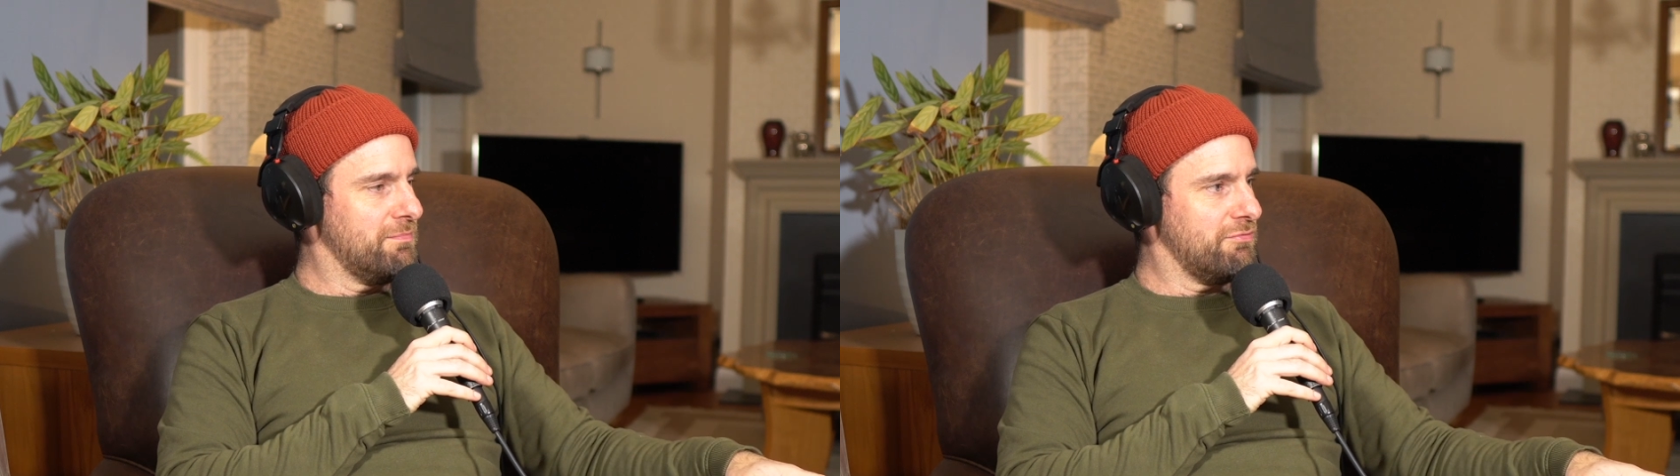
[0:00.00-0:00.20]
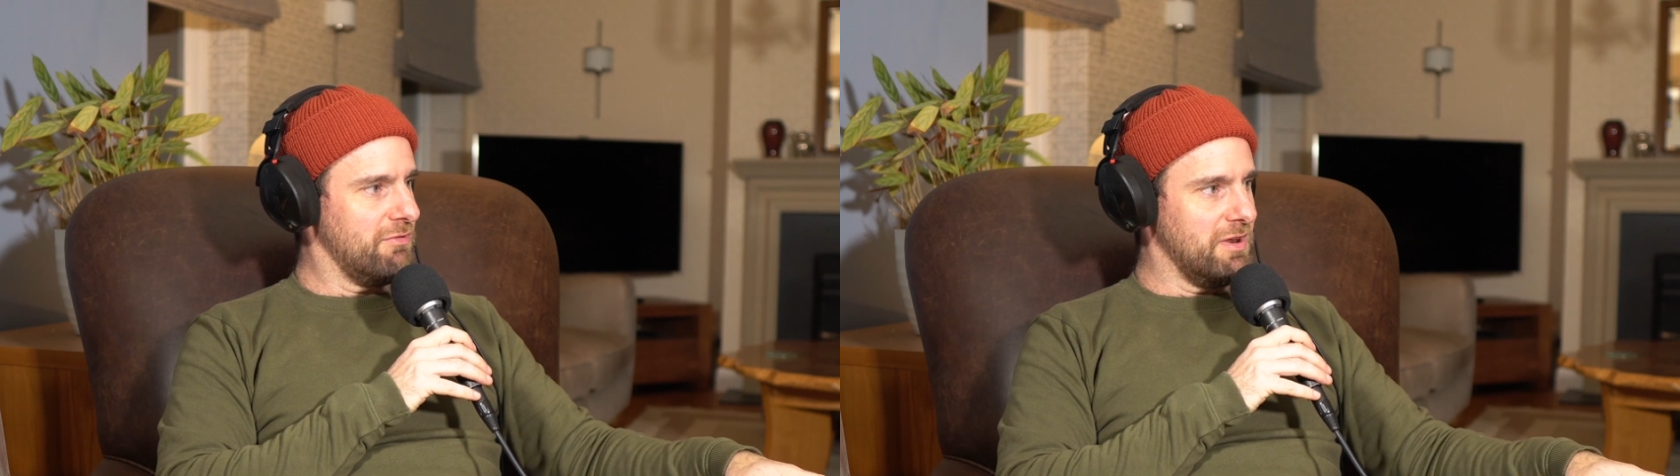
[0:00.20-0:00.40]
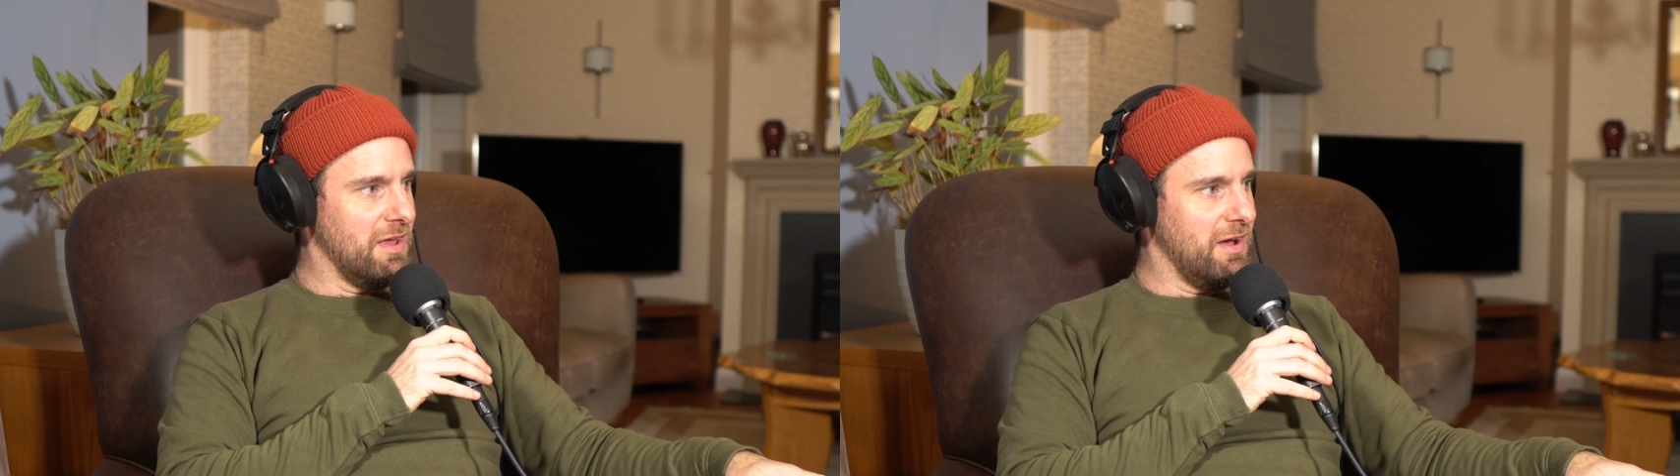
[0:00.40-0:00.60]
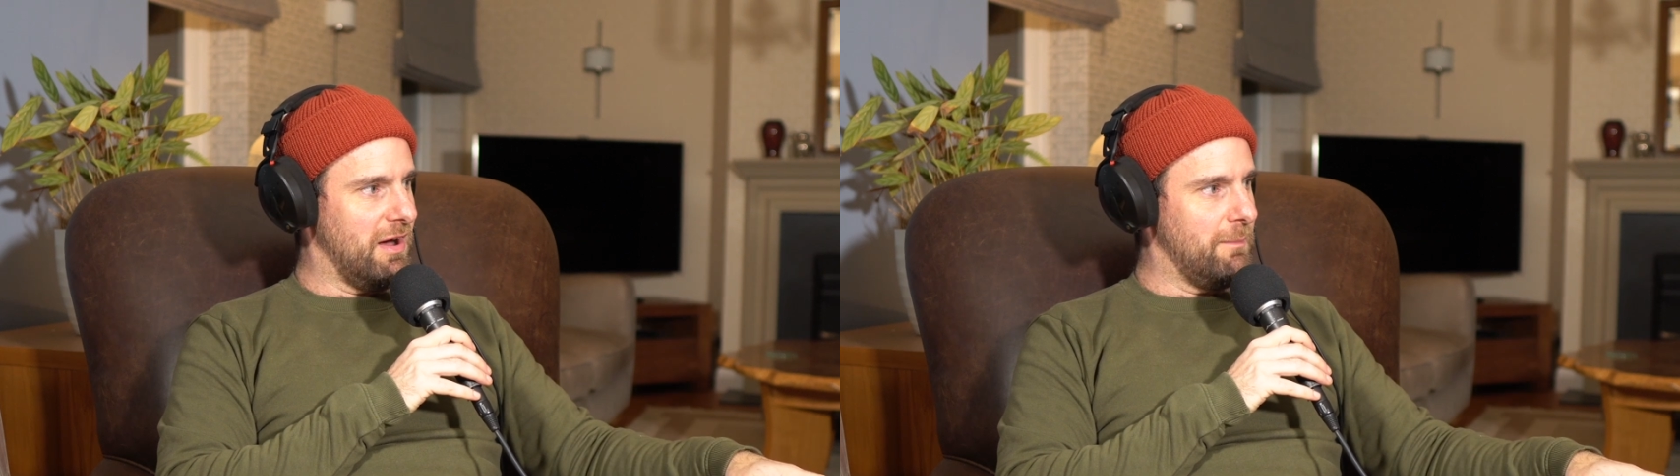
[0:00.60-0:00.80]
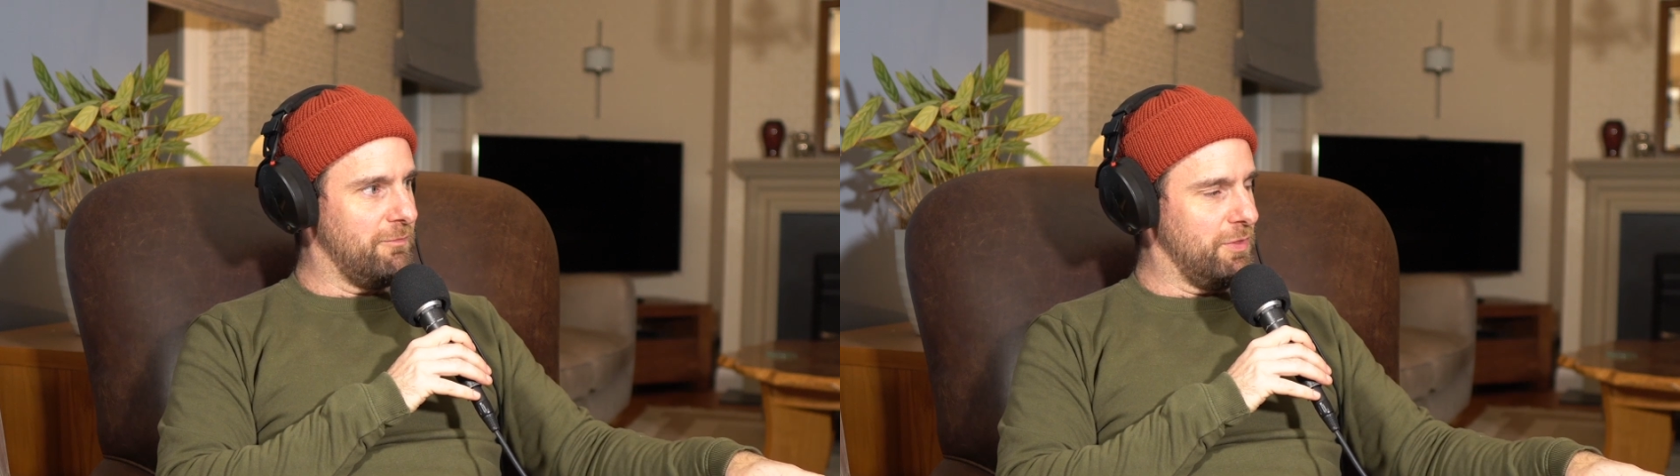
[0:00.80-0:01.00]
pretty
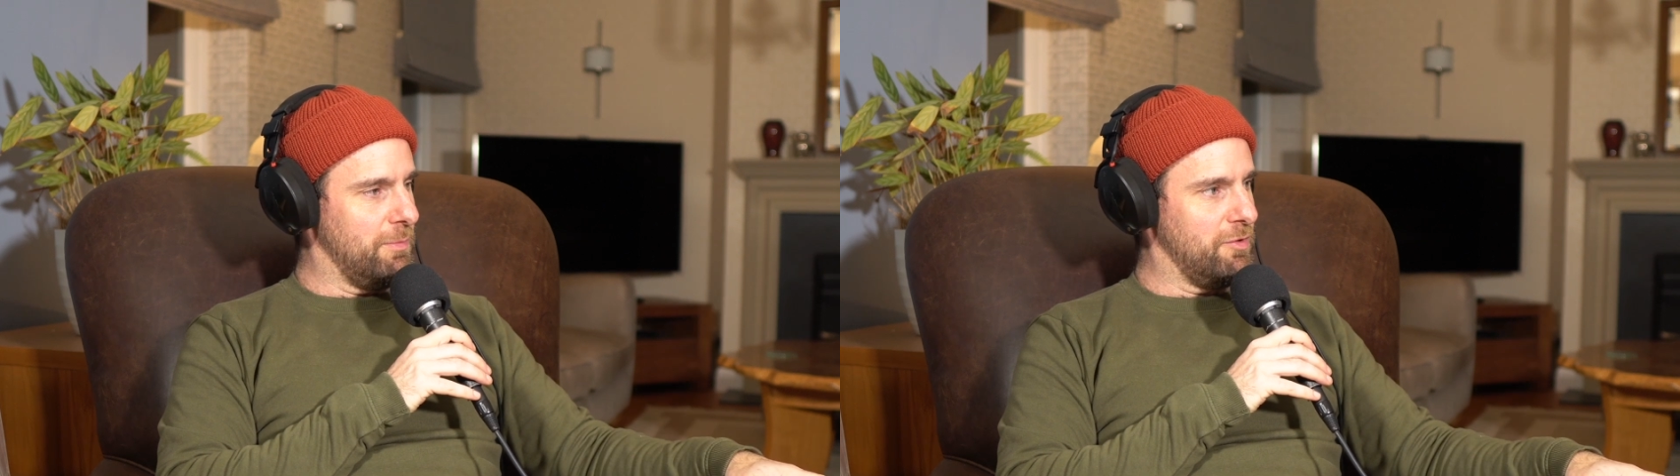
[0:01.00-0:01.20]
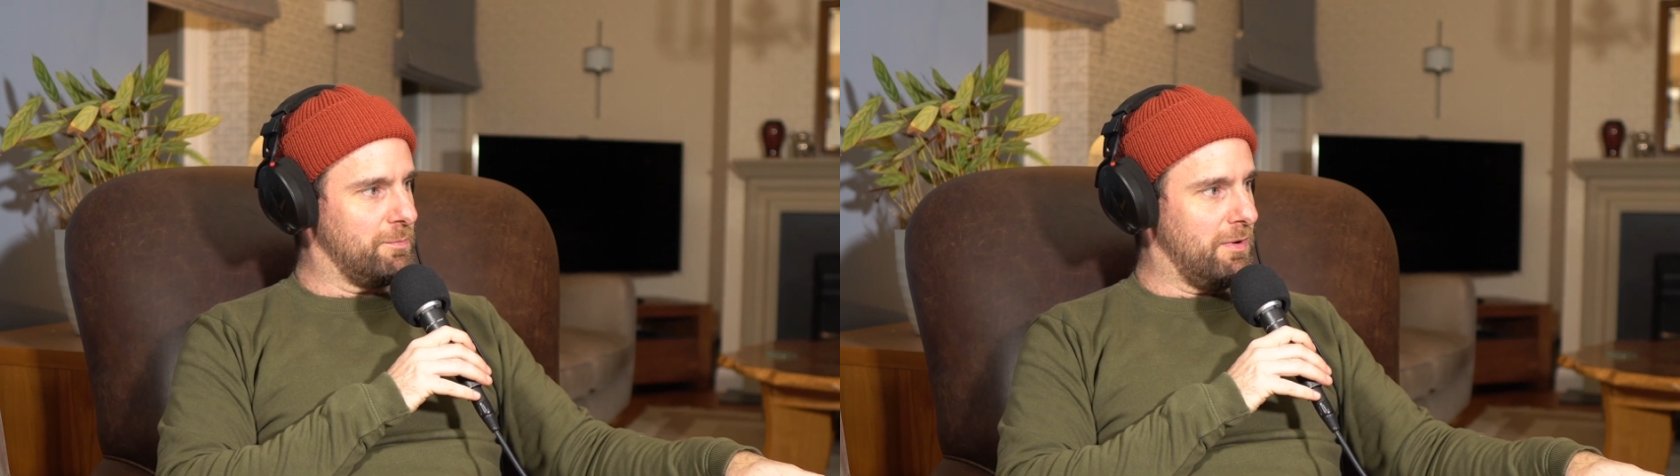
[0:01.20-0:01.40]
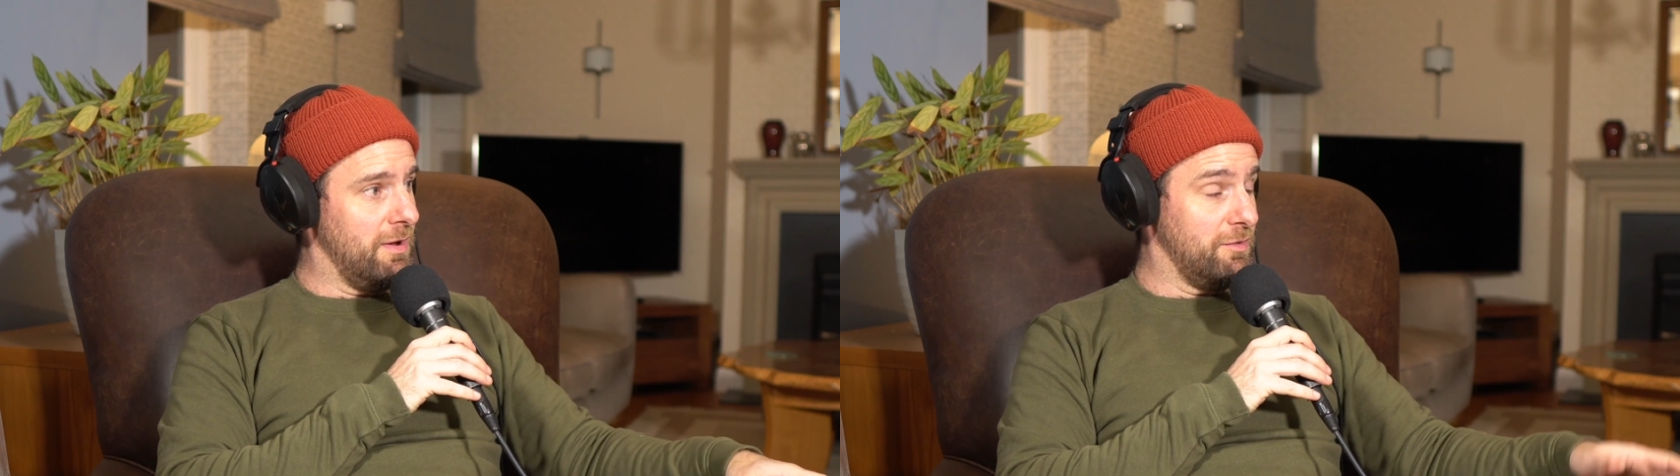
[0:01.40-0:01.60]
calm for the most part,